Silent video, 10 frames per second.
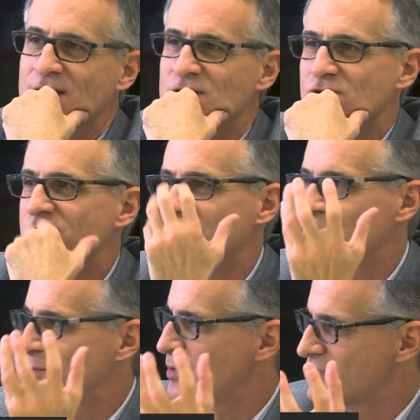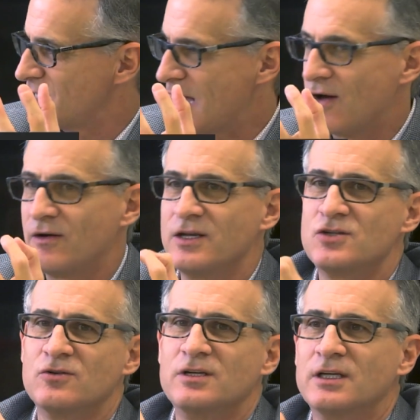you're dealing with
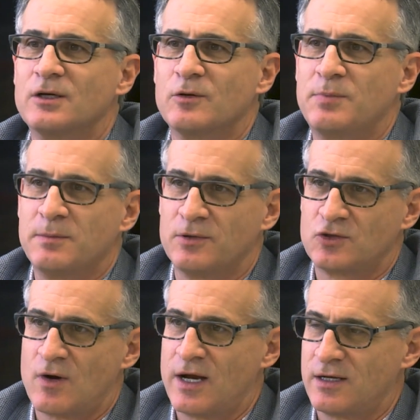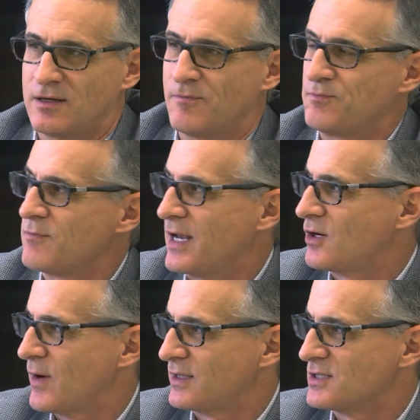personalities, you're dealing with people trying to make
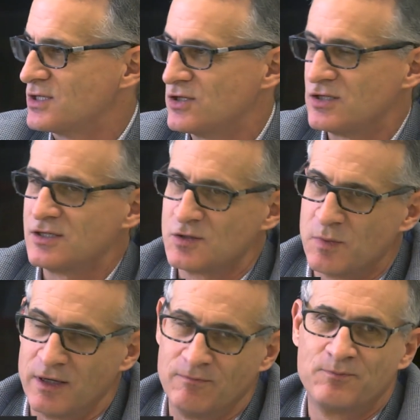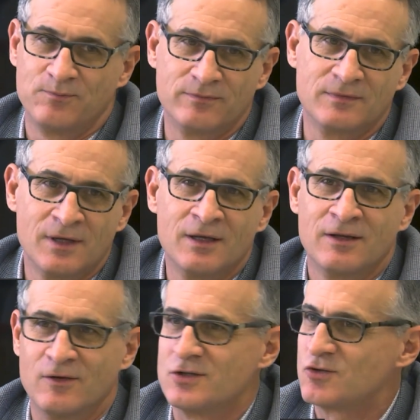correct decisions, but
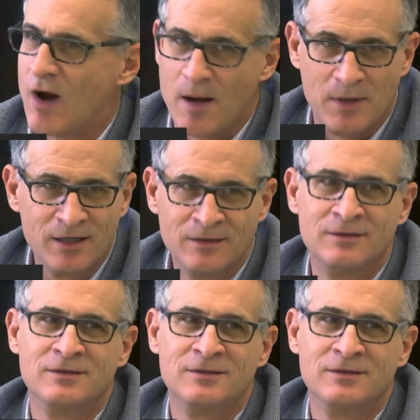there's drama.